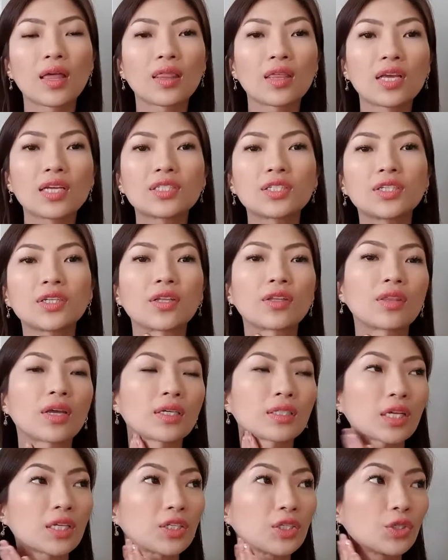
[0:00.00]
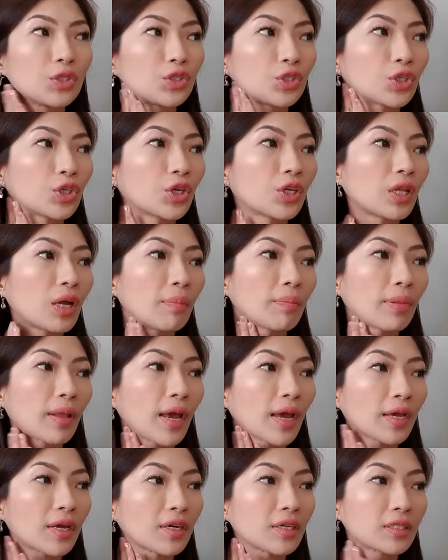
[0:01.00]
These are the things that you should
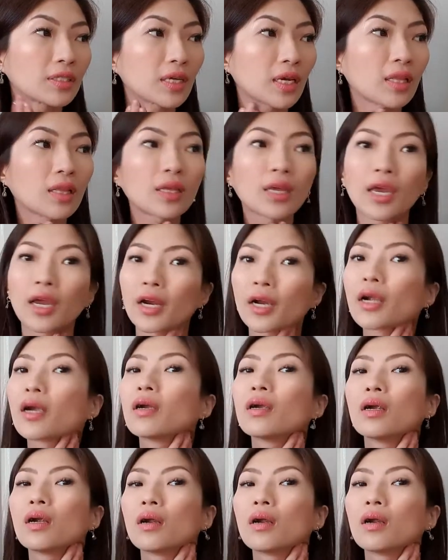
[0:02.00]
apply your skincare